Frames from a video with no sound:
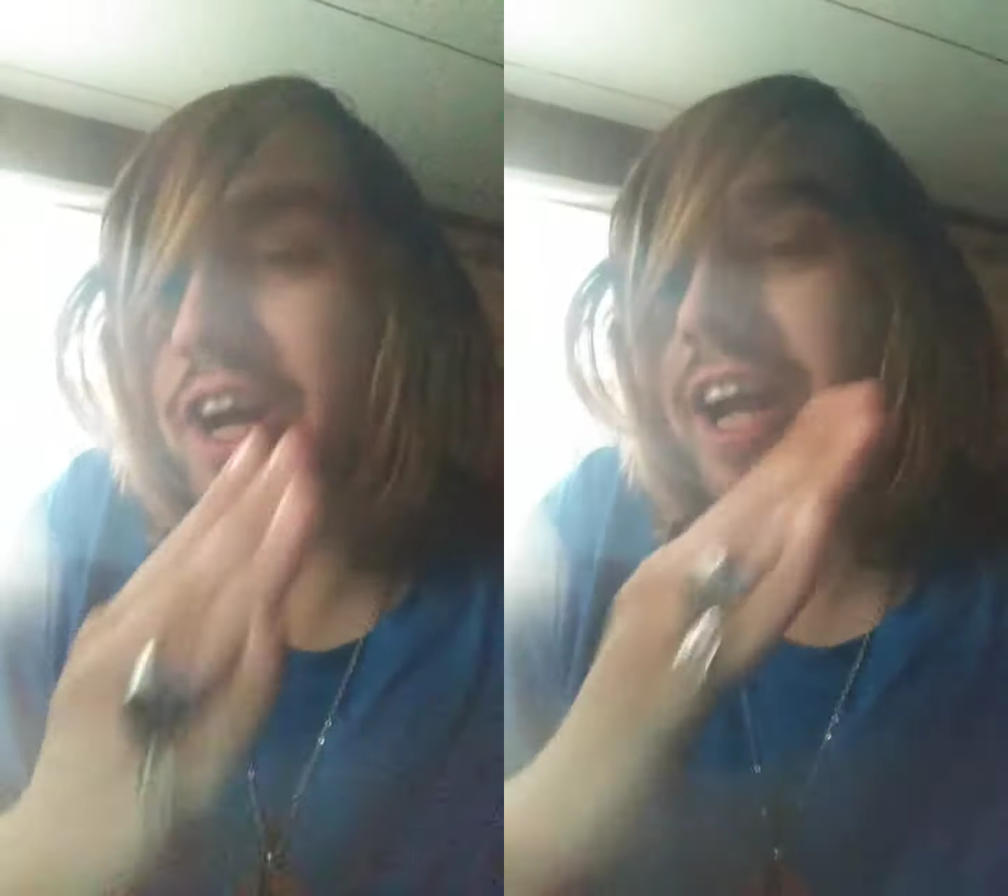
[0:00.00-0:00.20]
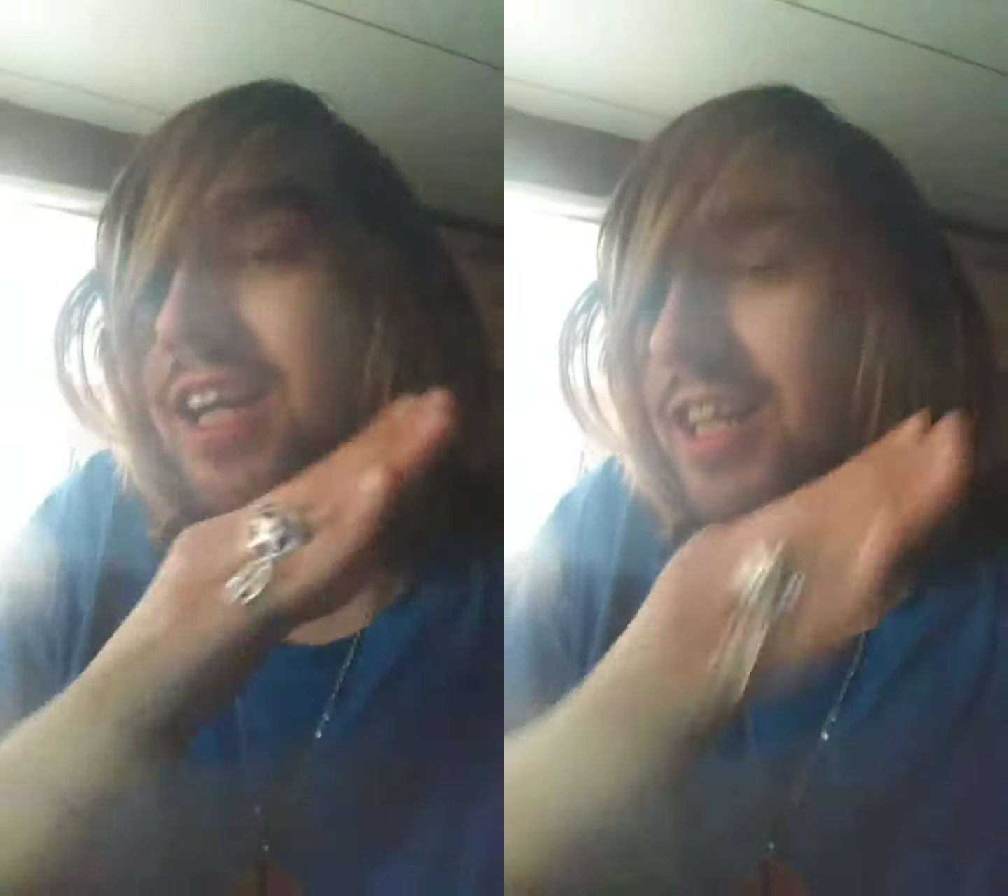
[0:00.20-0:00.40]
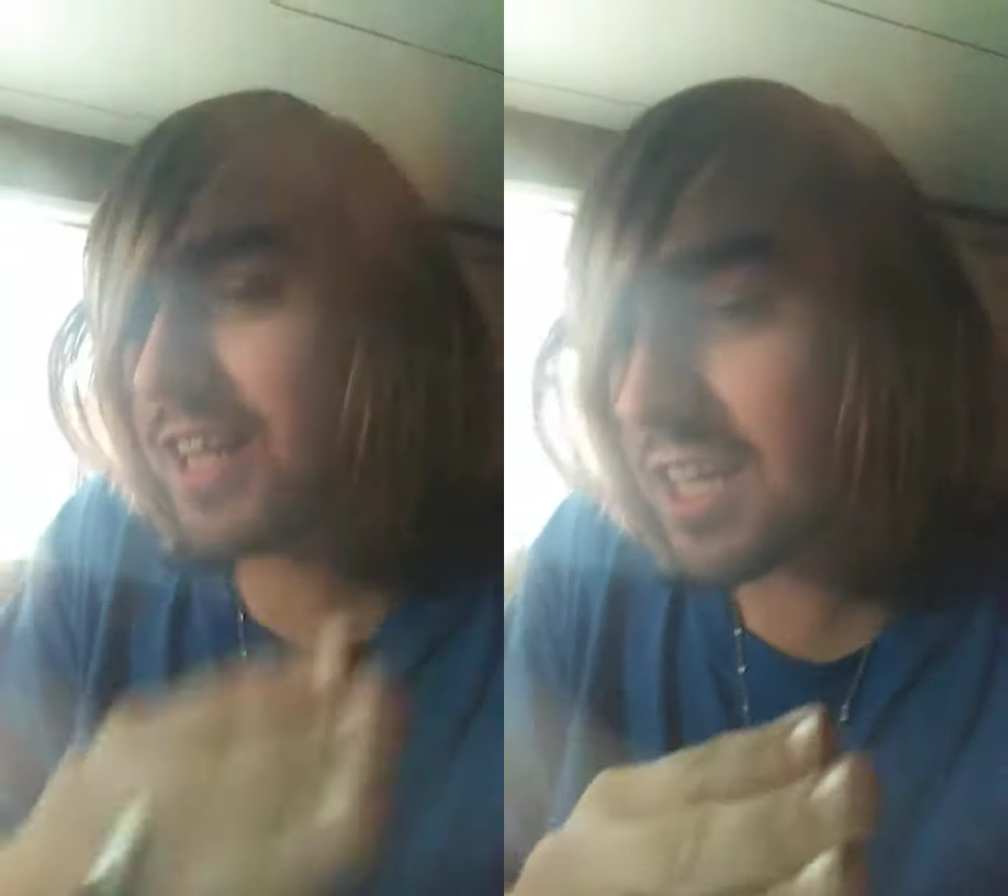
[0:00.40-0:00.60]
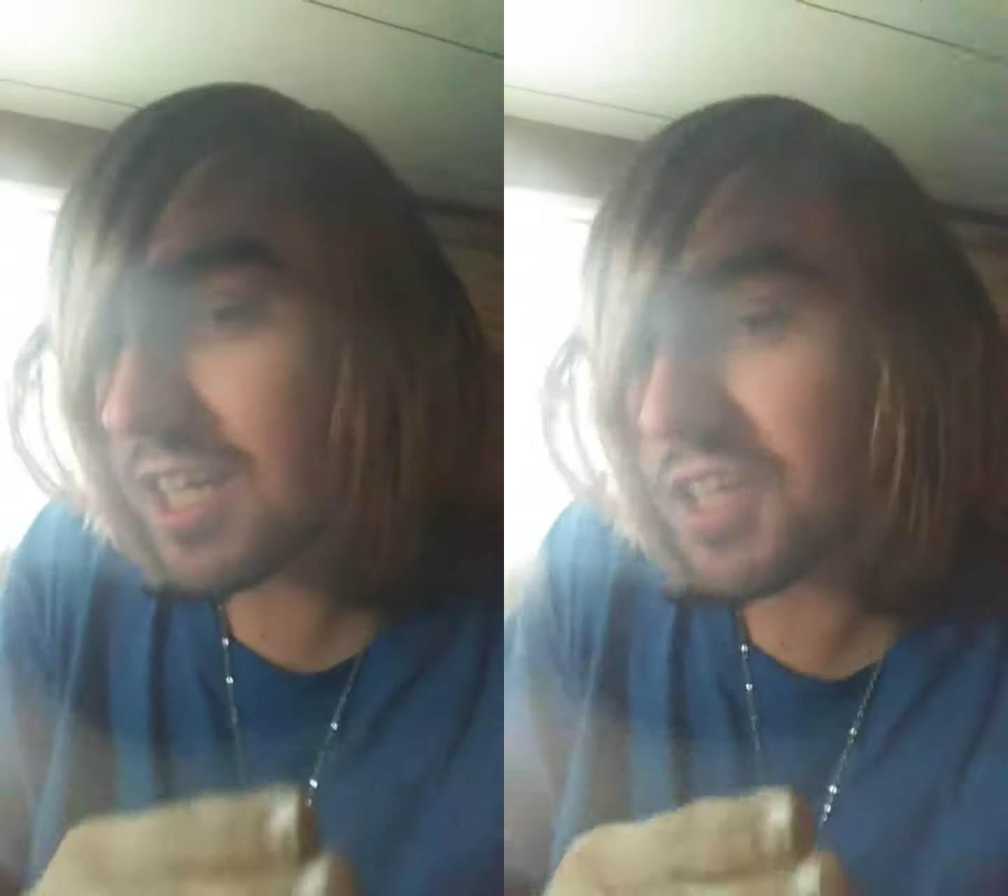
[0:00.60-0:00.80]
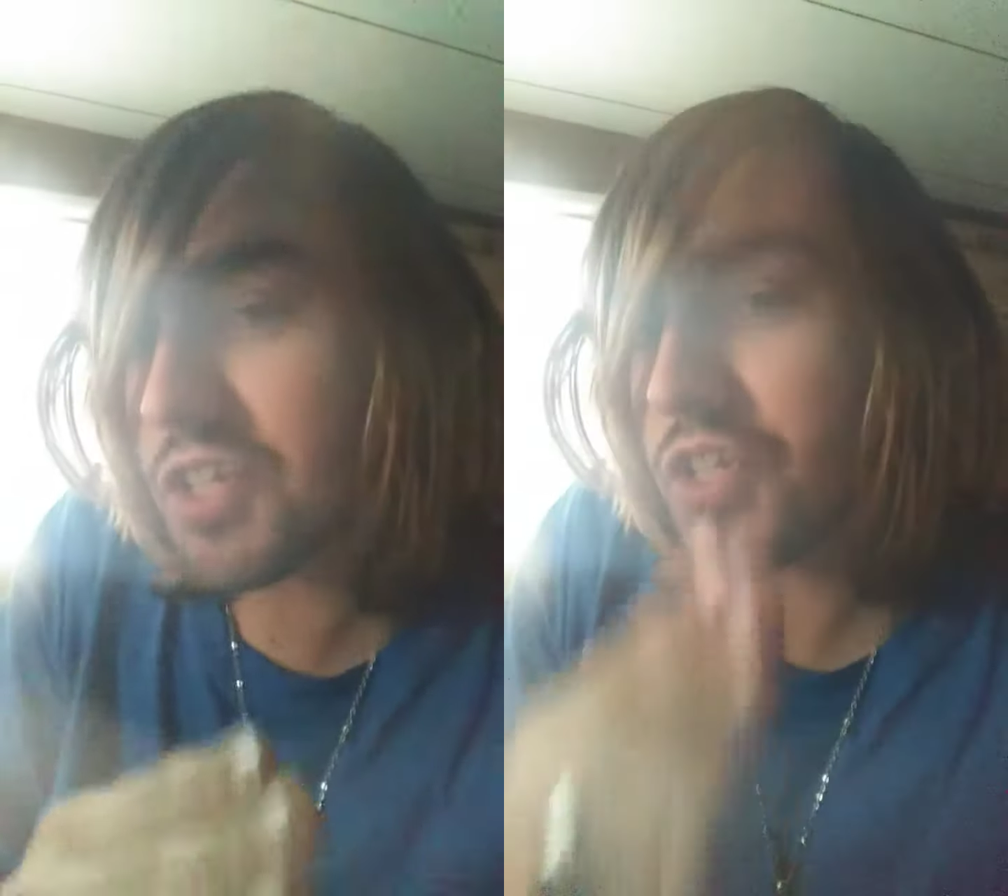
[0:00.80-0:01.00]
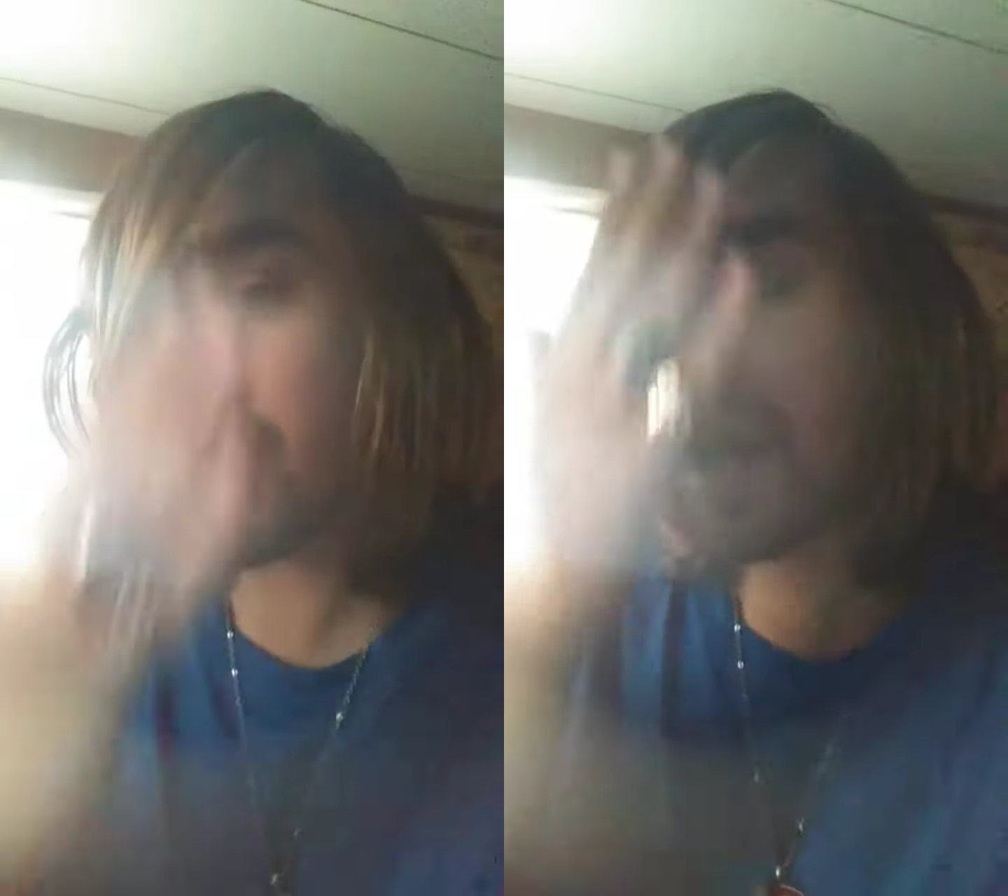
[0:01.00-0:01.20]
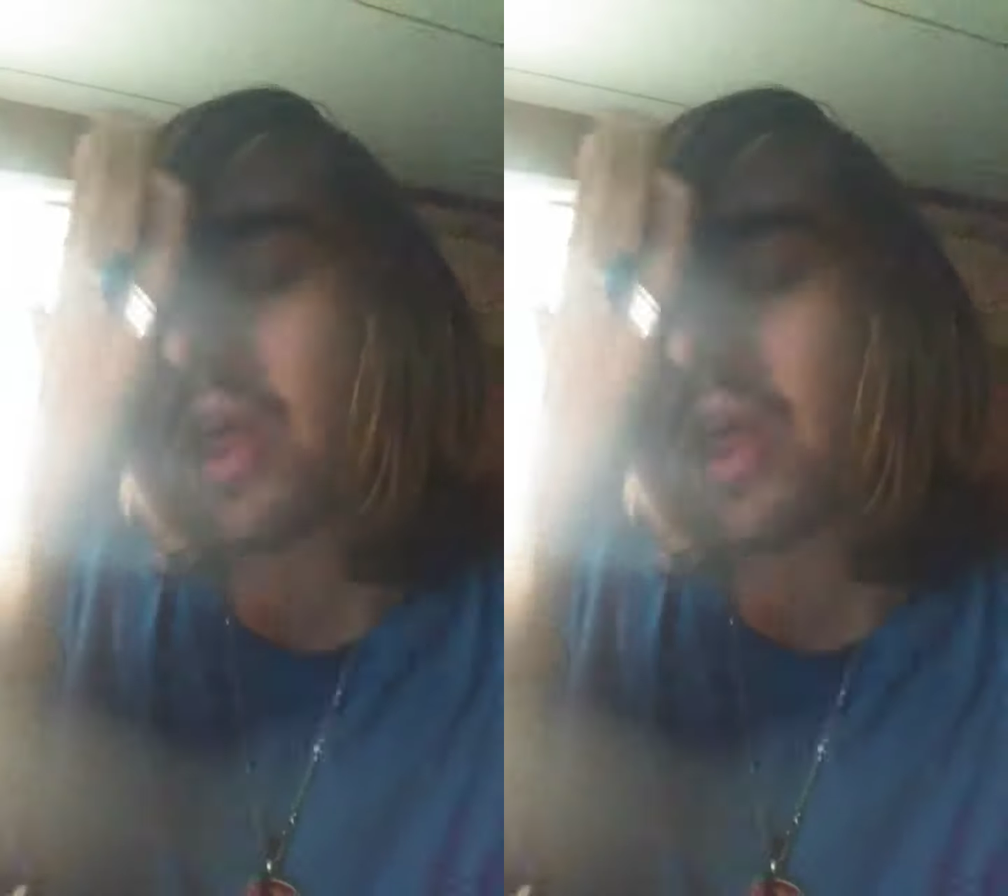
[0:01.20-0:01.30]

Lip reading: ideas